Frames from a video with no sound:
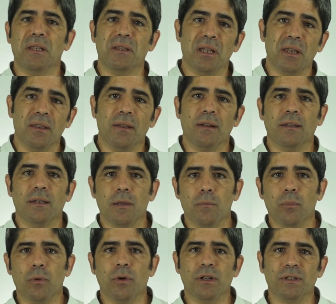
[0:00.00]
for work,
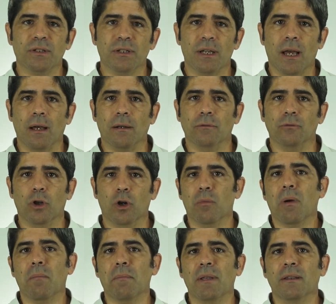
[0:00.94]
it depends
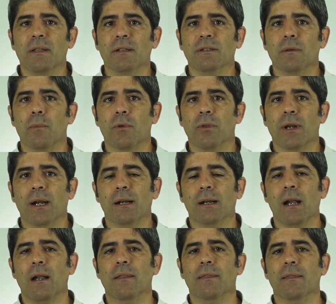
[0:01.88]
on the type of
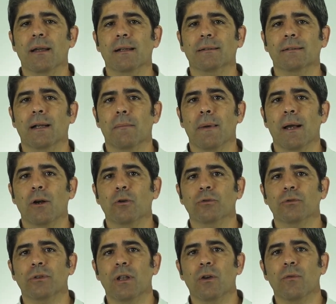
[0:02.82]
work. Office
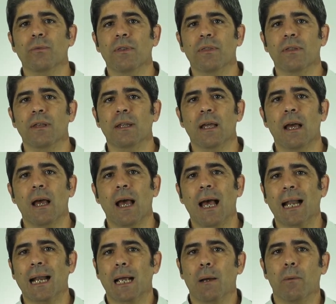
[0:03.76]
work can
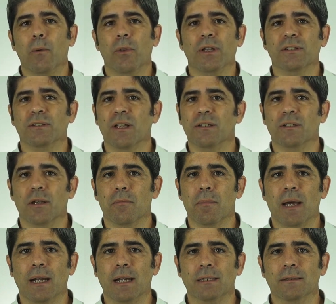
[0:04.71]
usually be
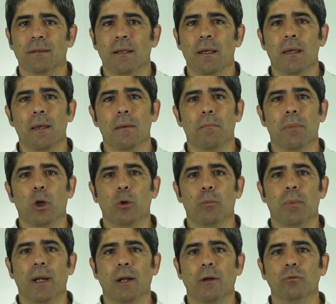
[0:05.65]
done after six
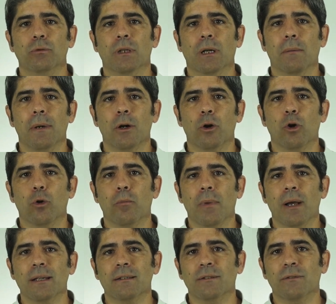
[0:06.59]
weeks, but for
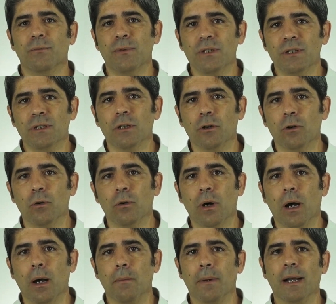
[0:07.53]
more physical
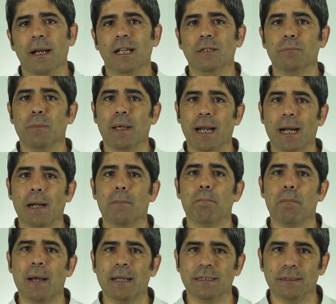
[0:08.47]
work, you will have to
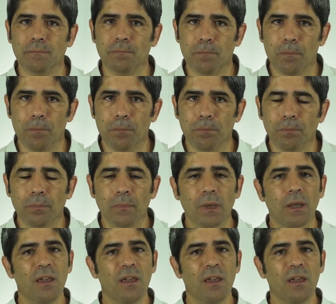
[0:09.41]
wait longer.